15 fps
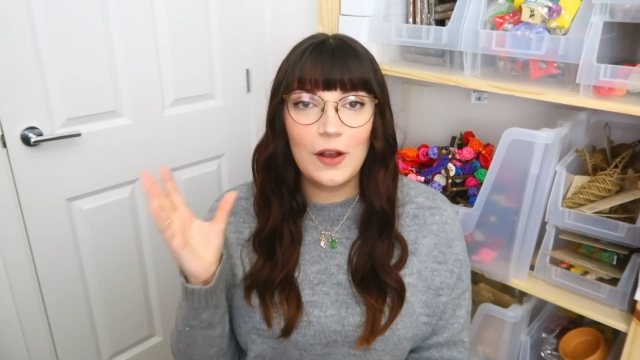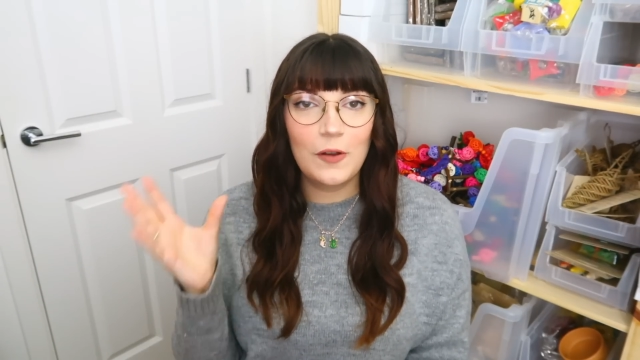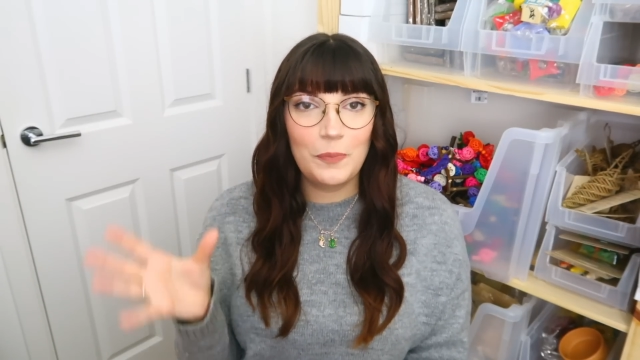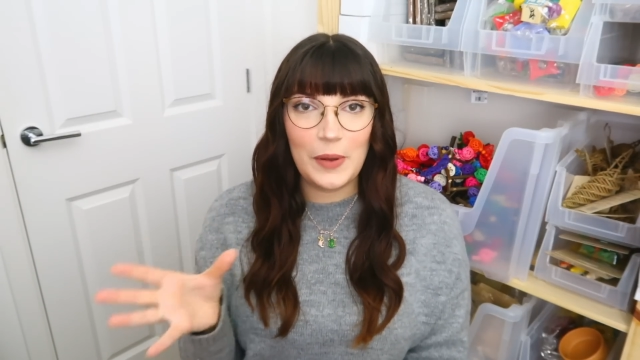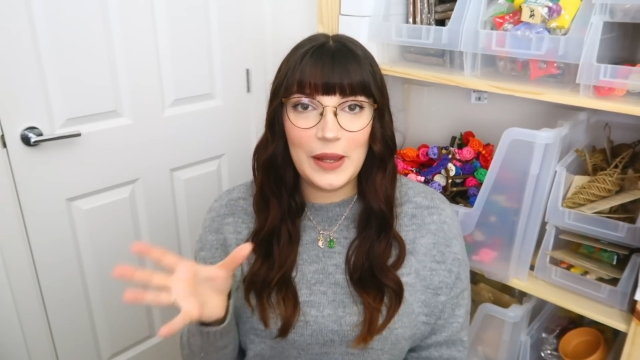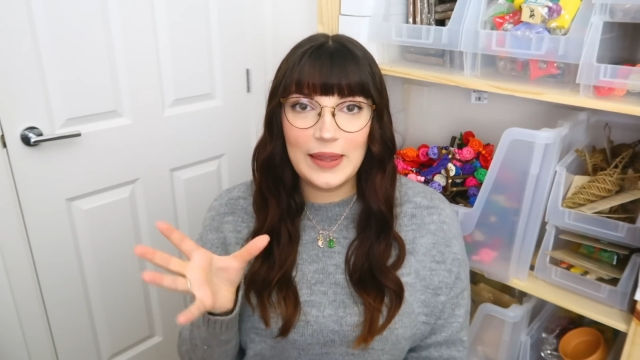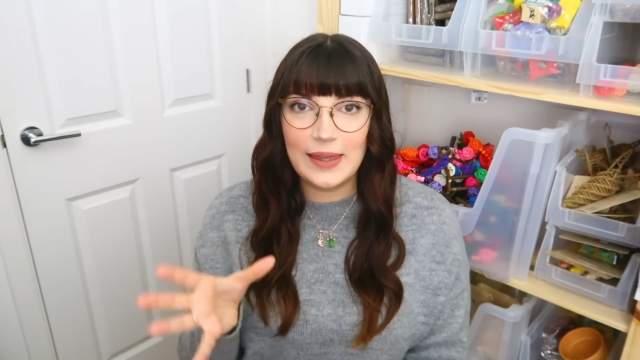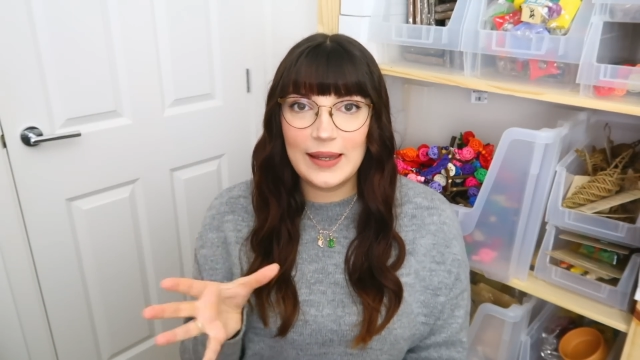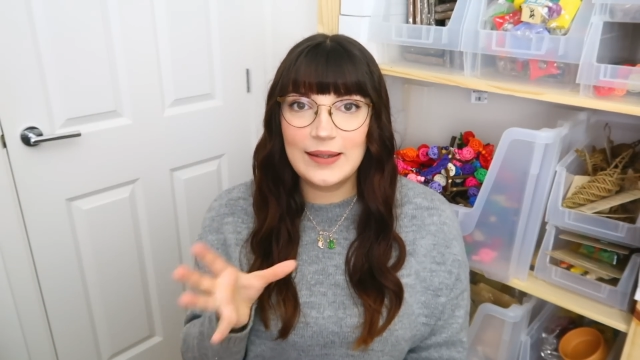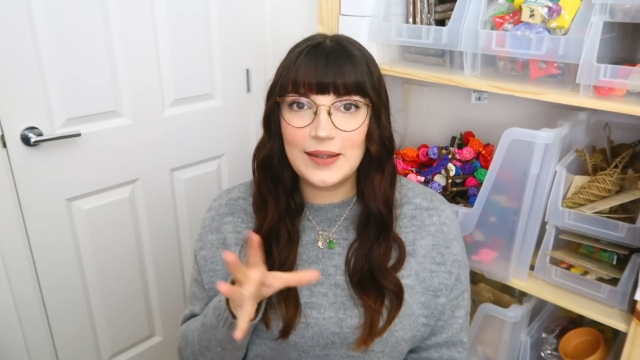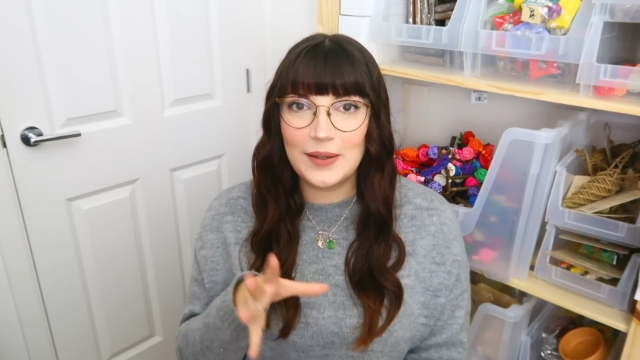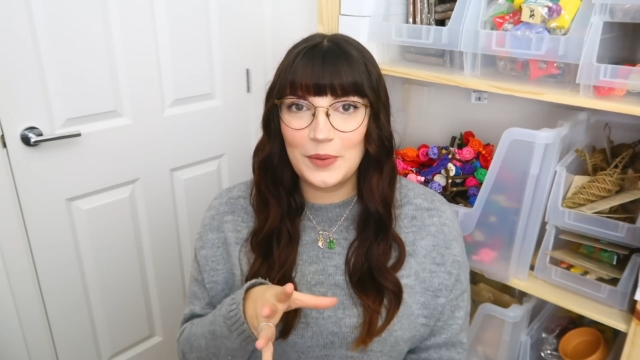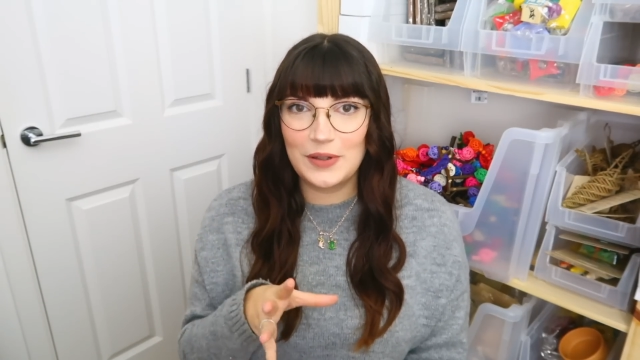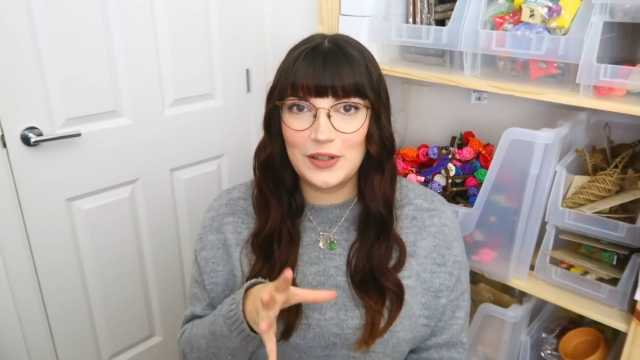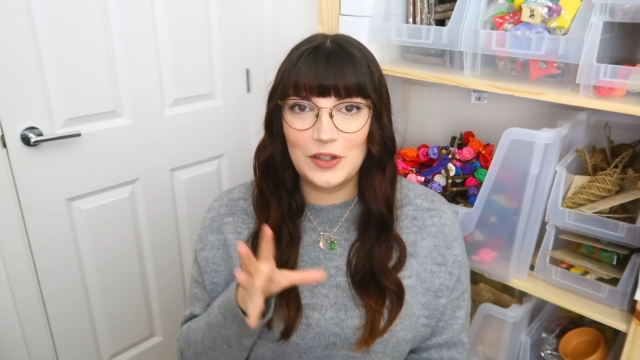of big
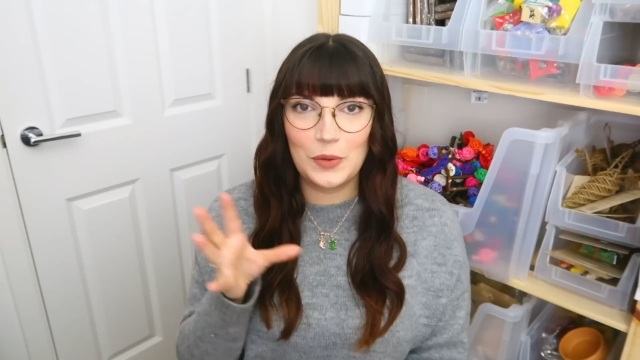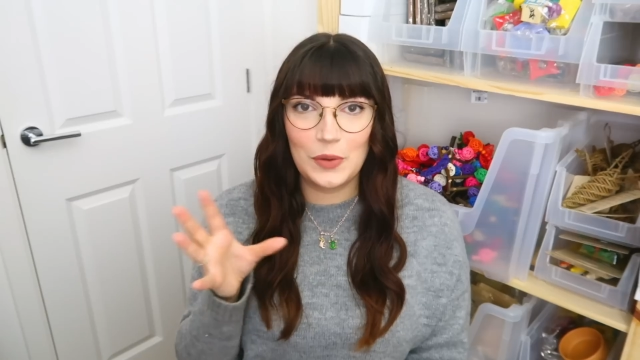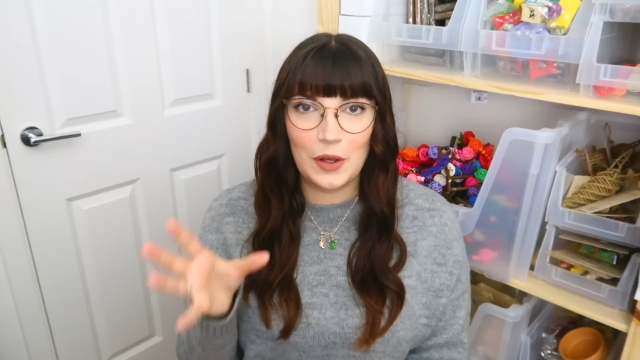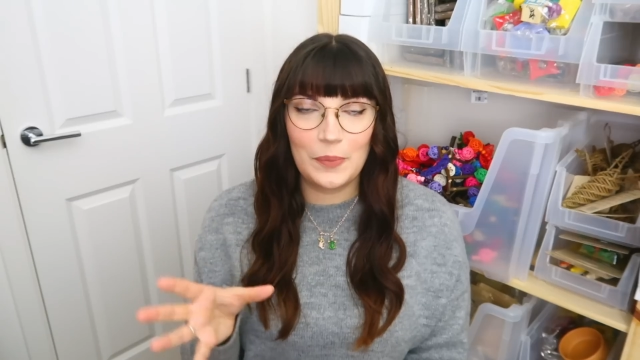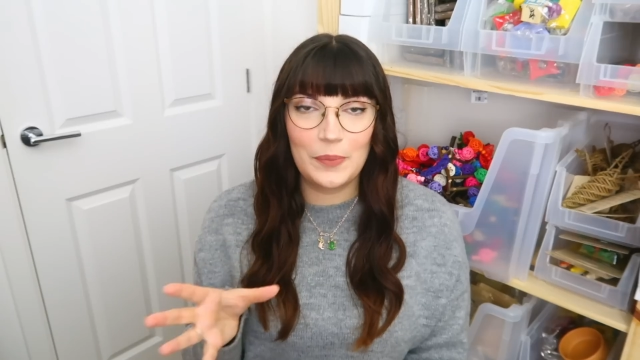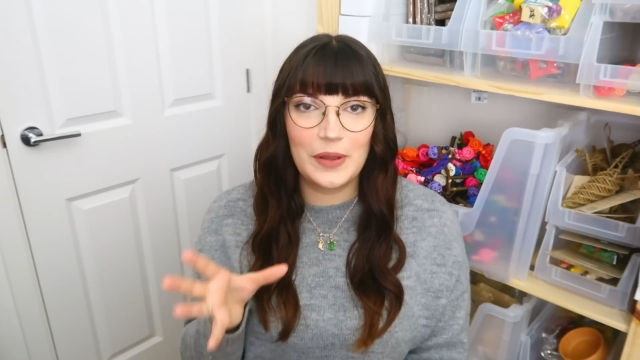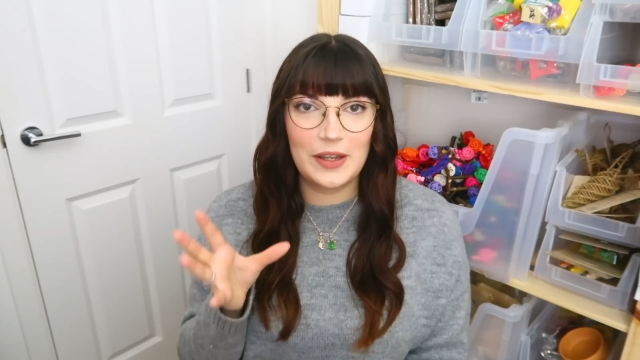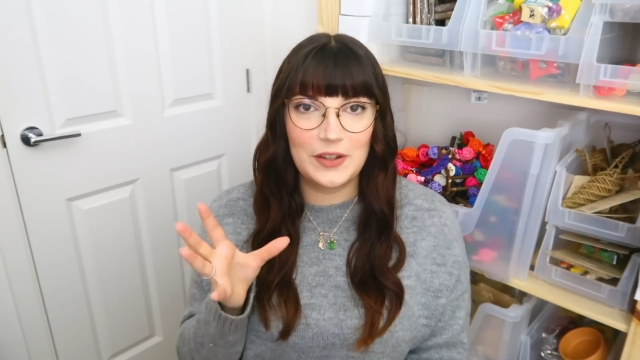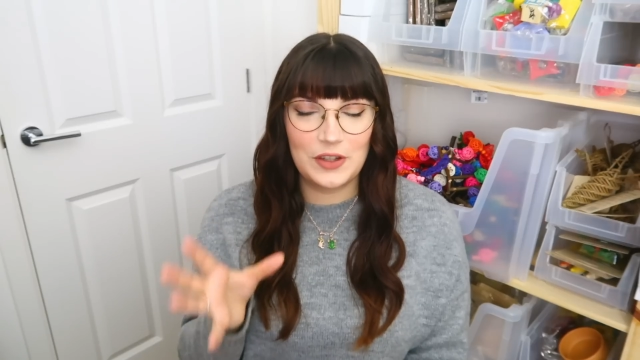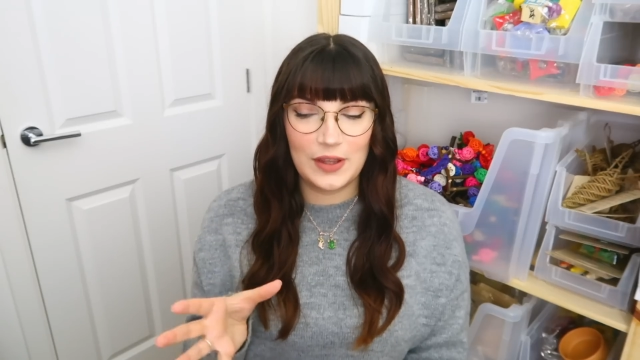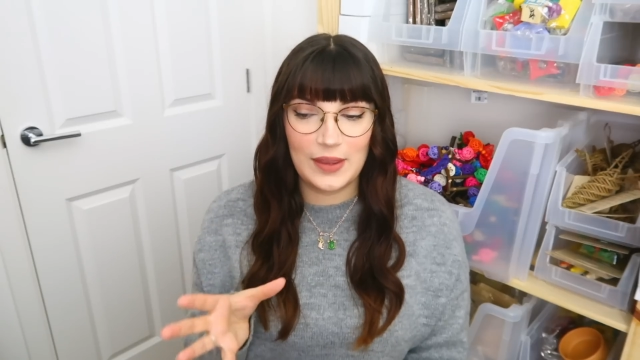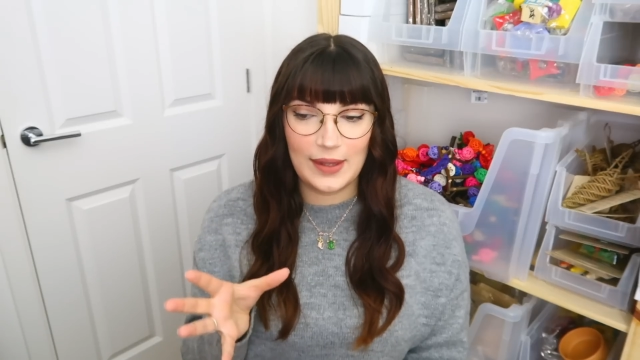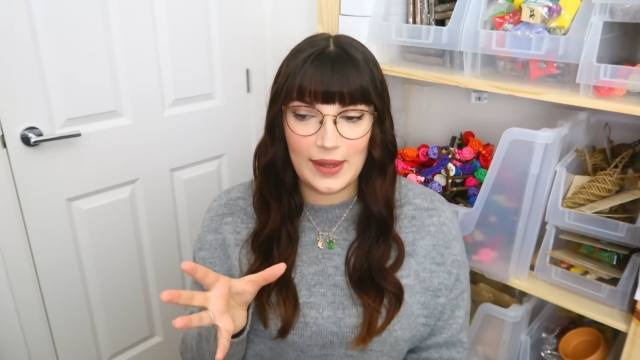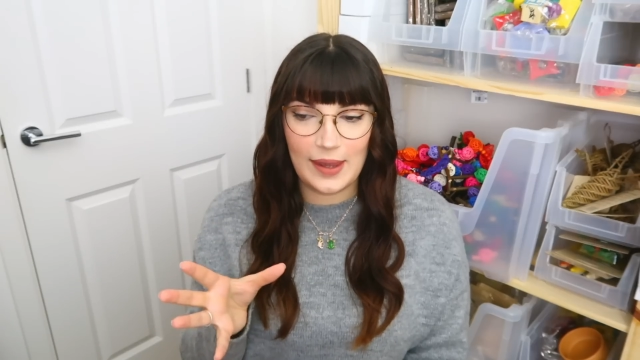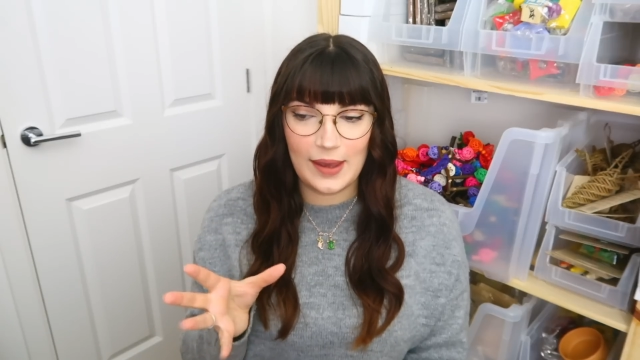things I wanted to accomplish
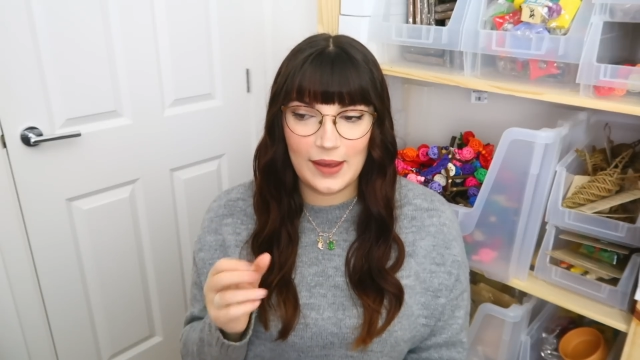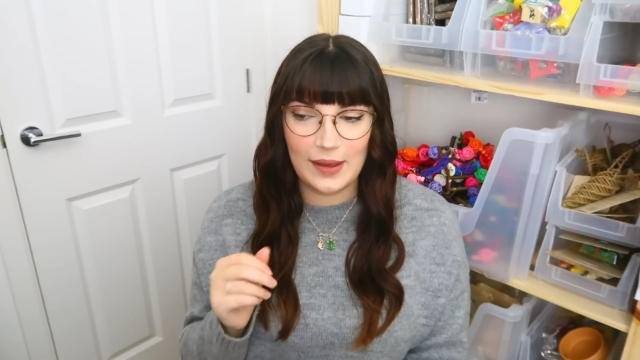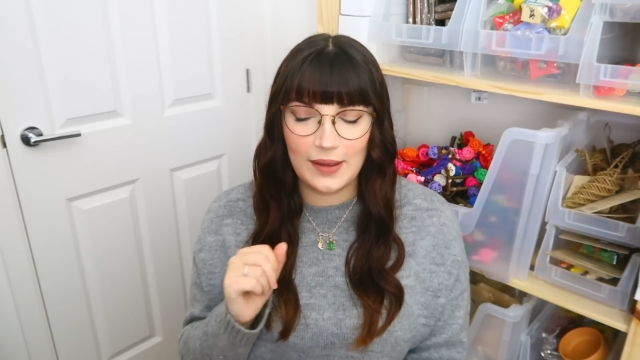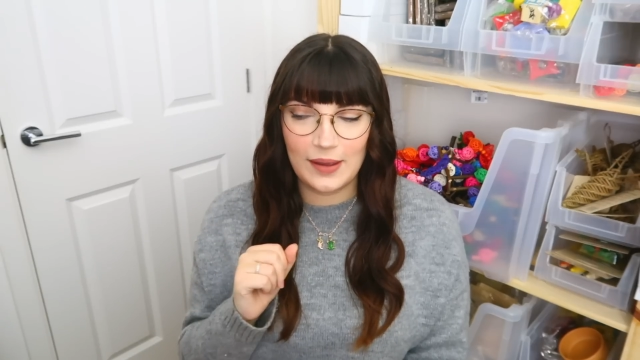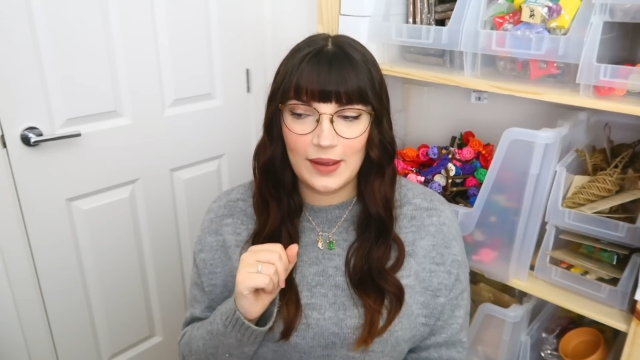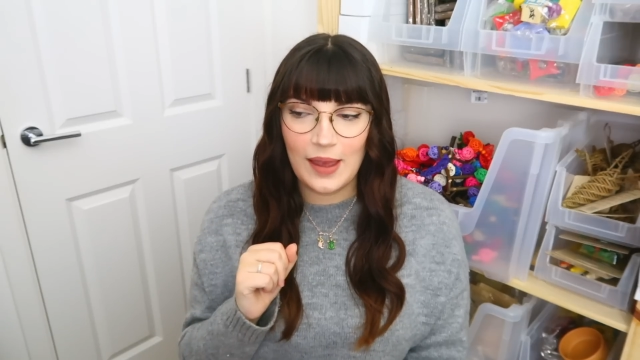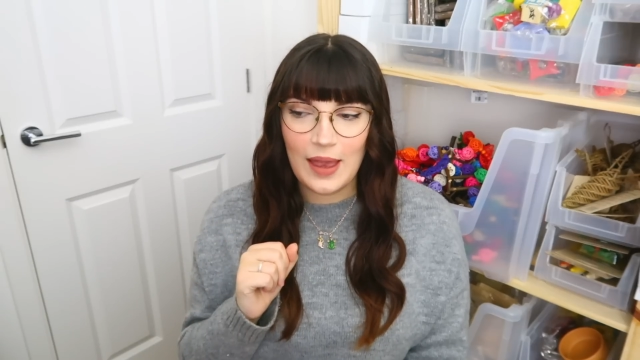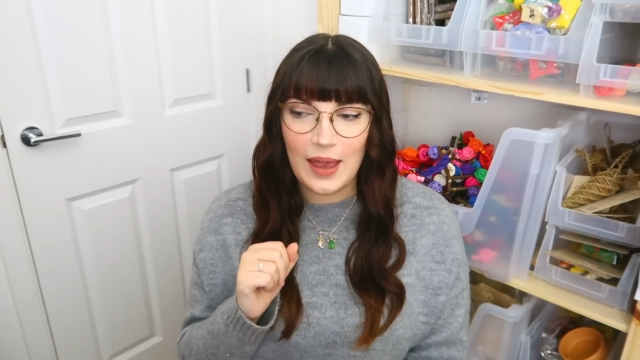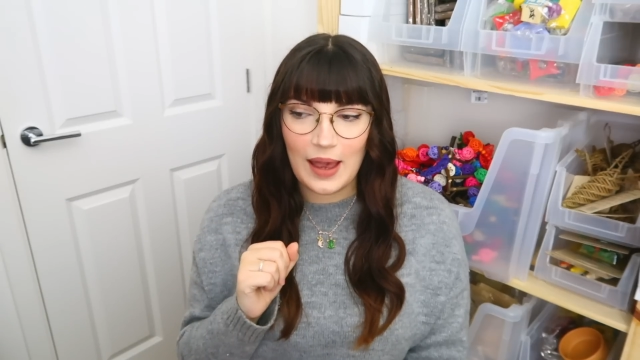in the year,